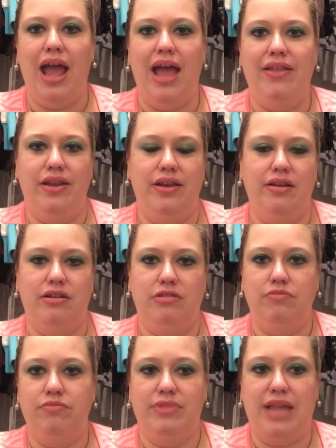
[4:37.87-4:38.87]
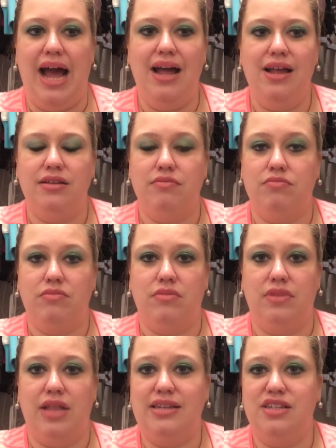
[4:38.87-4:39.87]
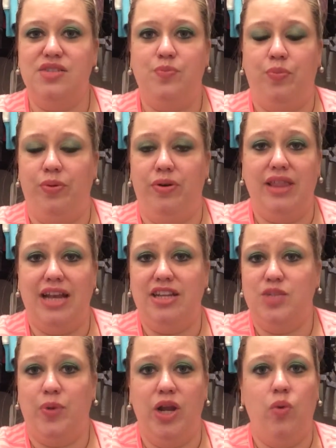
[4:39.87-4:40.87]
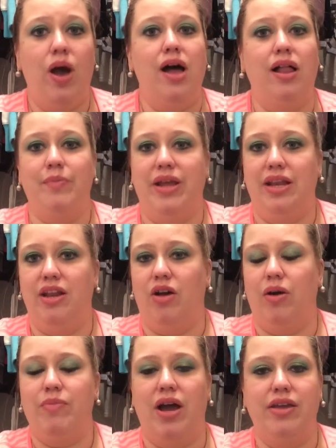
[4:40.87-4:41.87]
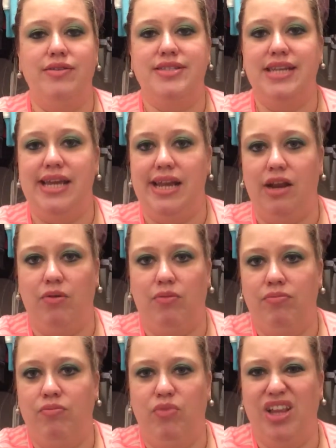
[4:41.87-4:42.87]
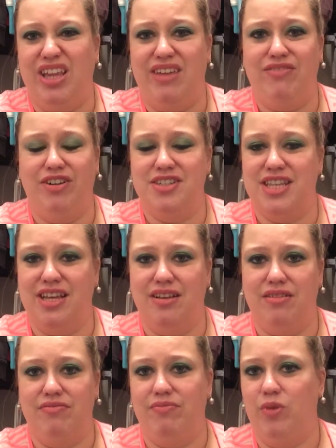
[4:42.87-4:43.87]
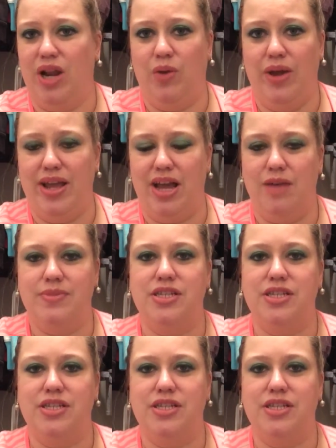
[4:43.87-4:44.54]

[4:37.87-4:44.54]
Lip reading: And that does pretty well. I mean, I'm not used to eating really first thing when I wake up.